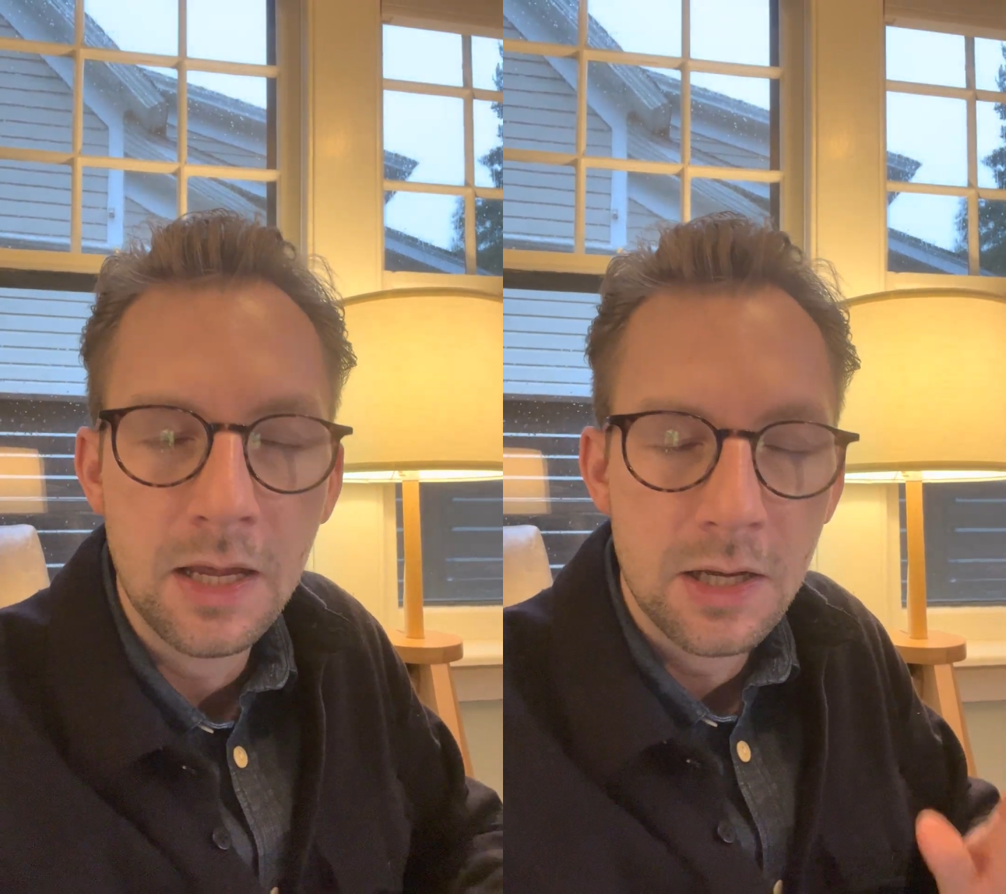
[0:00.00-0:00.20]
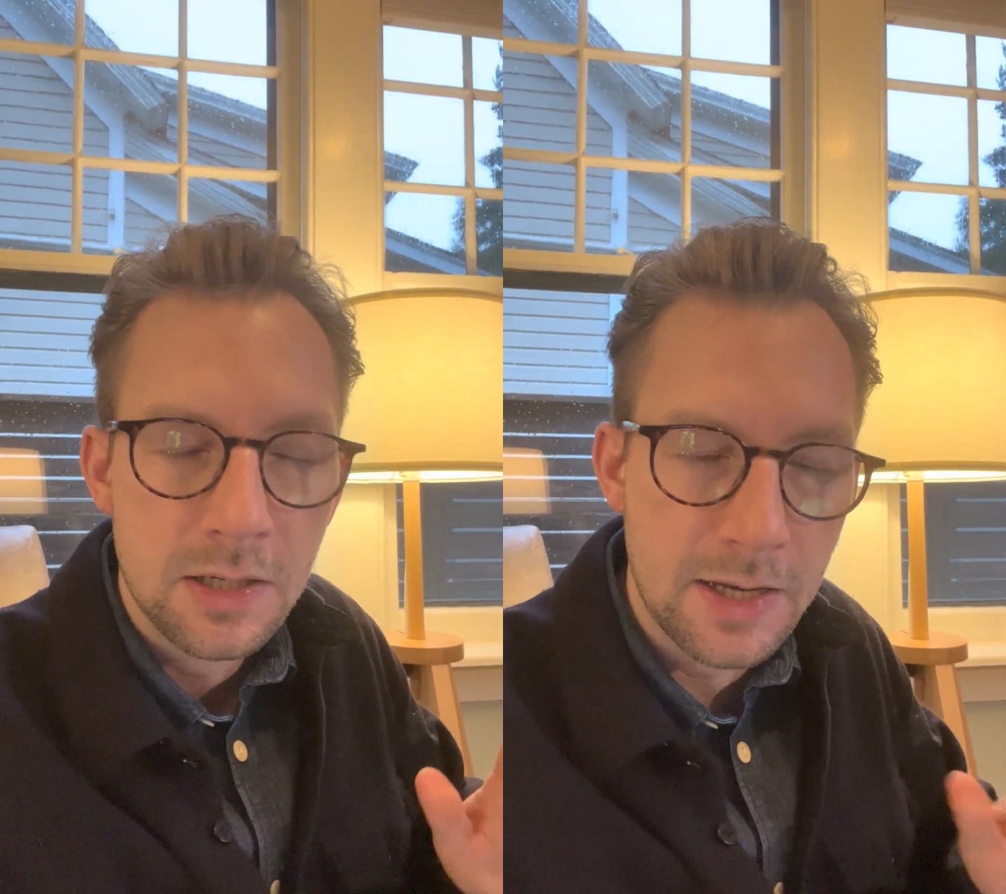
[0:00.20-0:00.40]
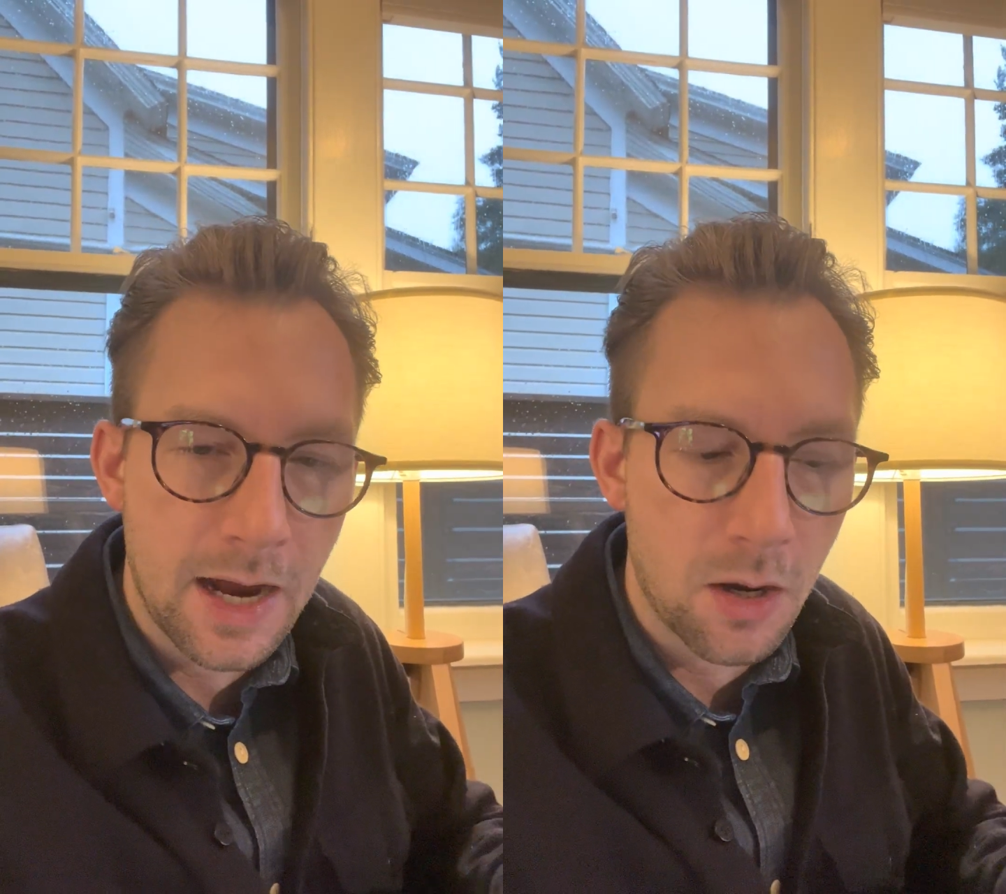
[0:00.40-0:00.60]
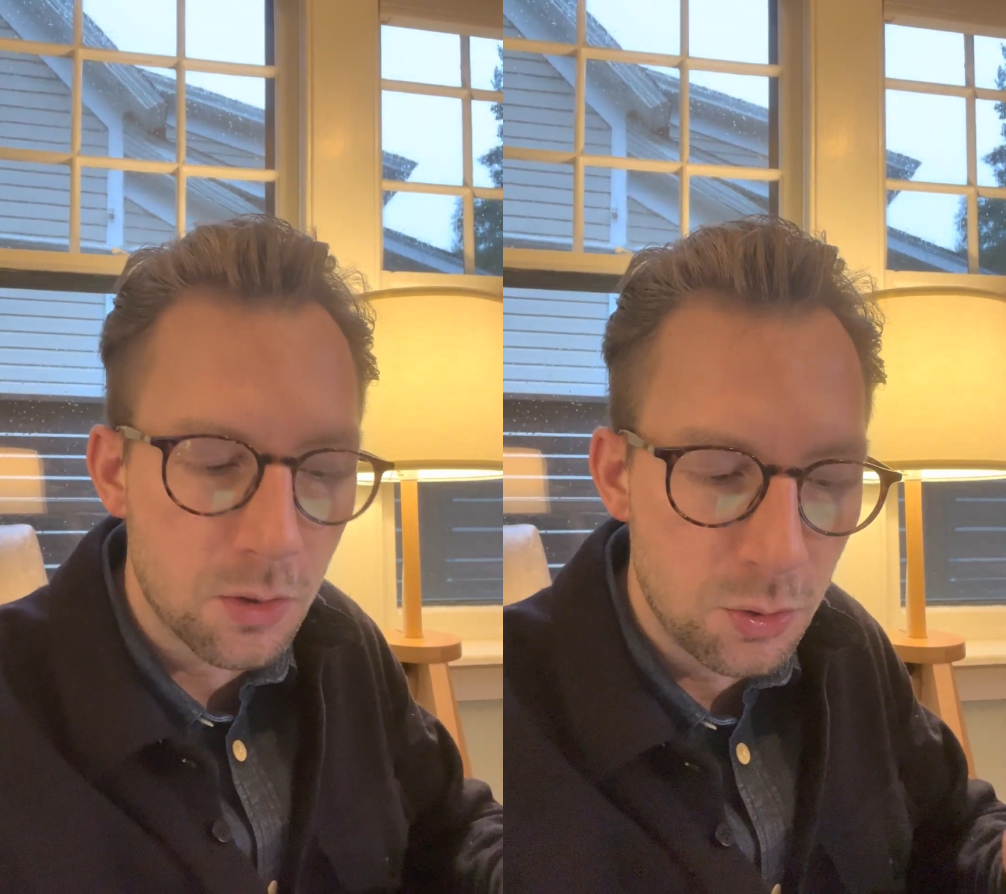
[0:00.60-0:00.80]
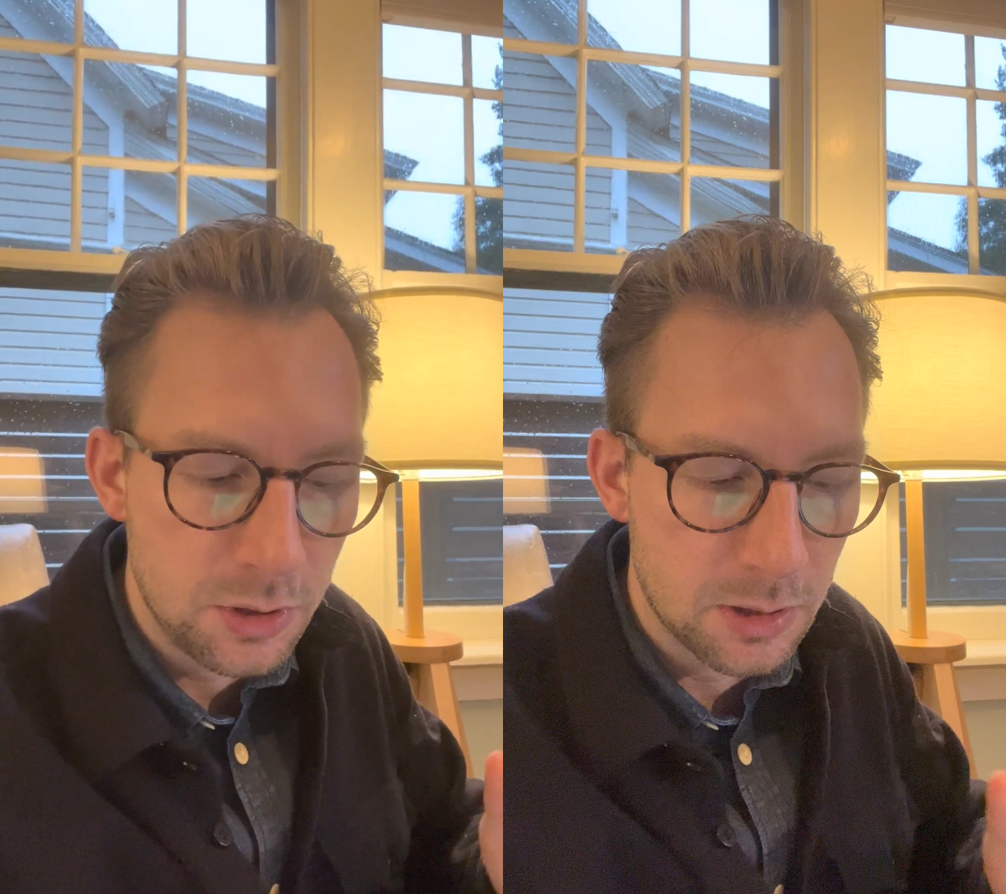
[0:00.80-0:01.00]
Now
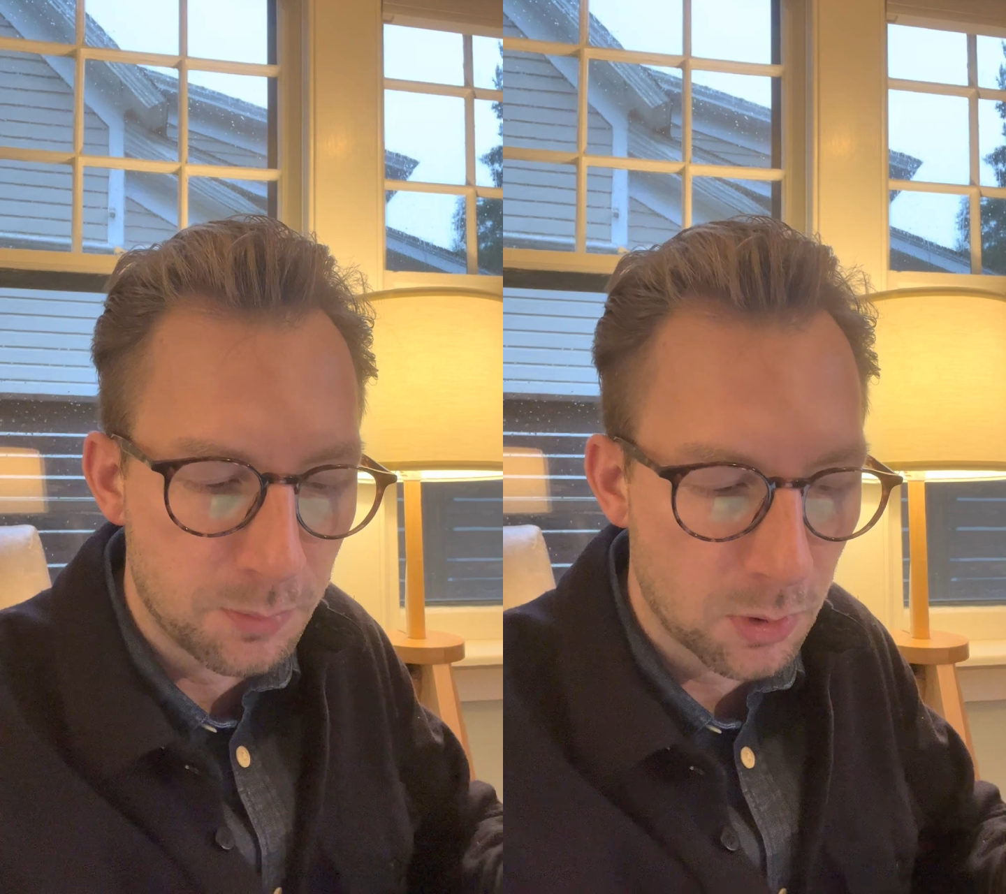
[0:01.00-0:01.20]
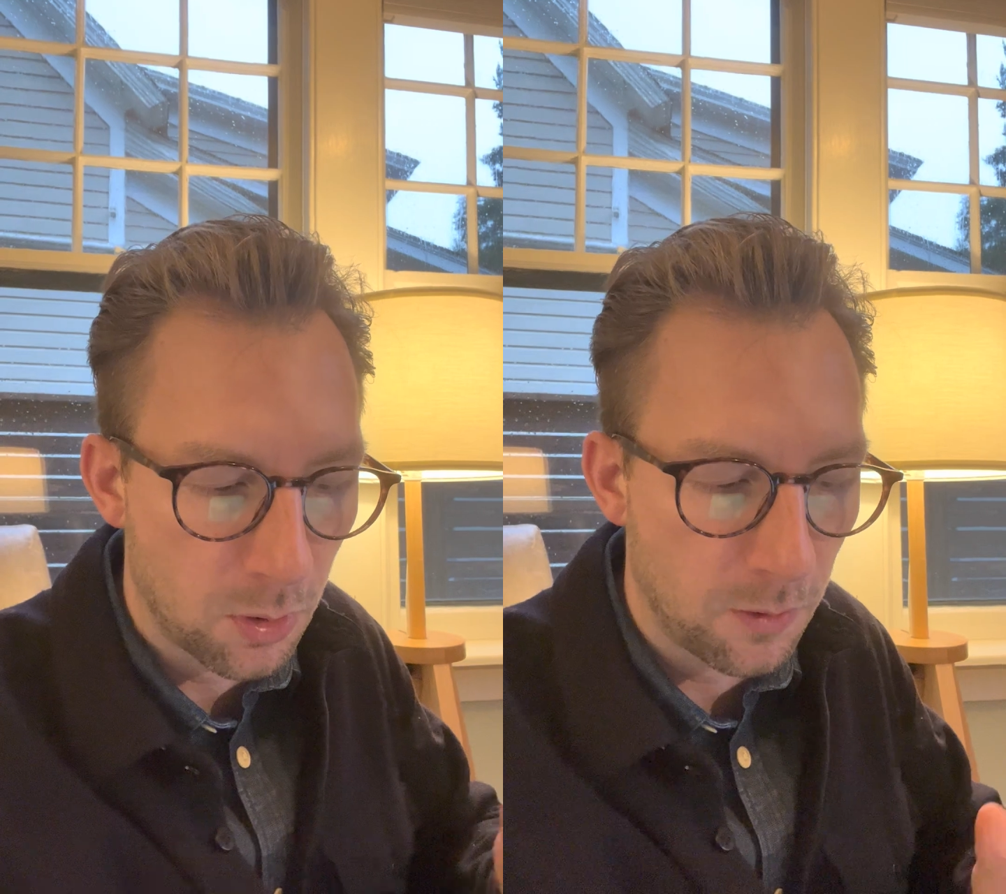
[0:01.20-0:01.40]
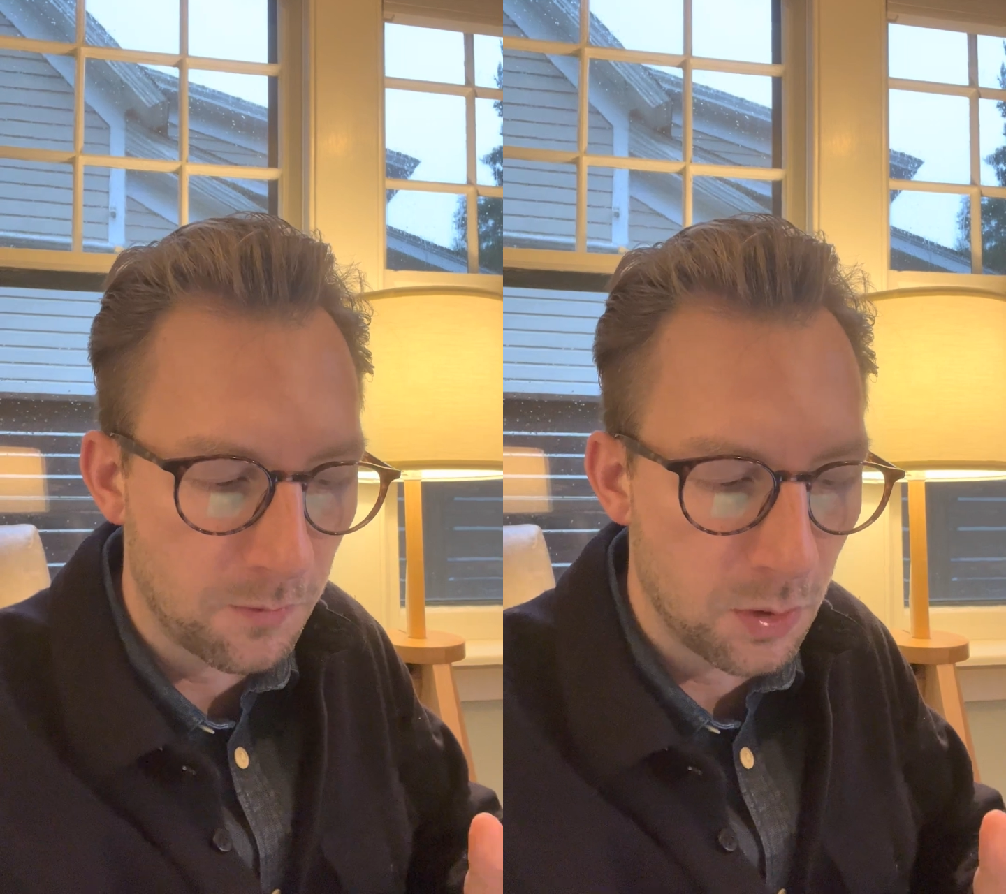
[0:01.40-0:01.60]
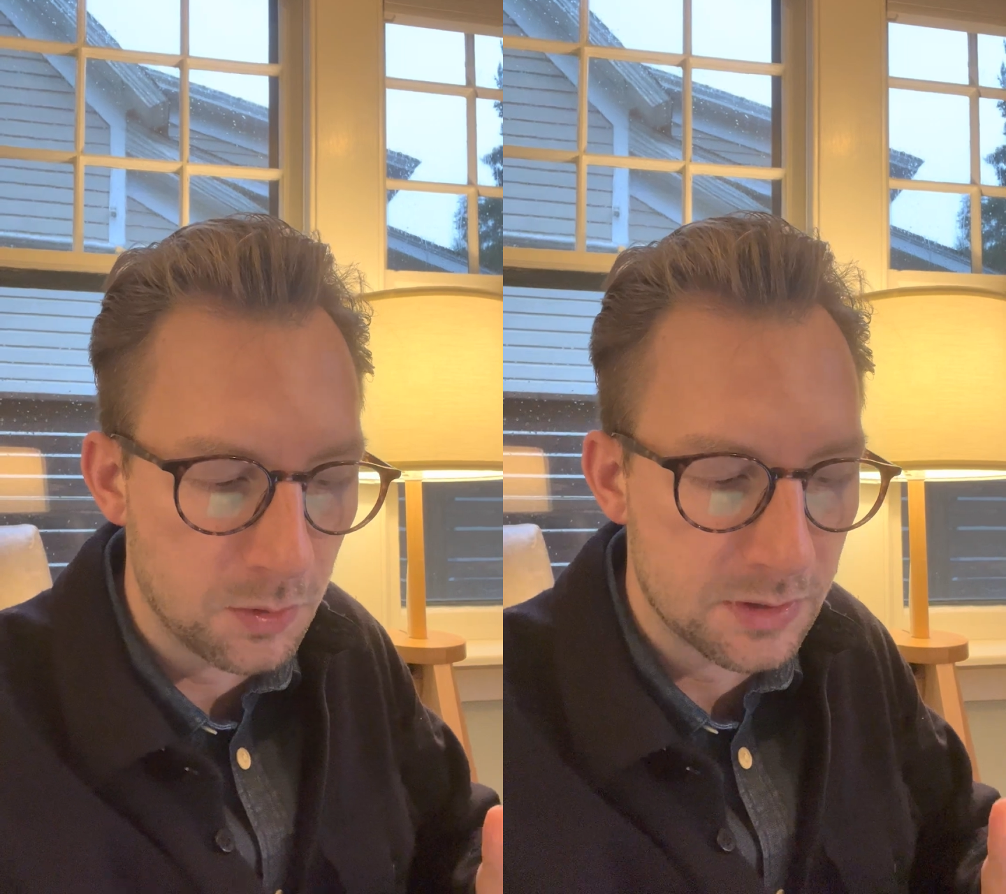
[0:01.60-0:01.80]
you need to put all of those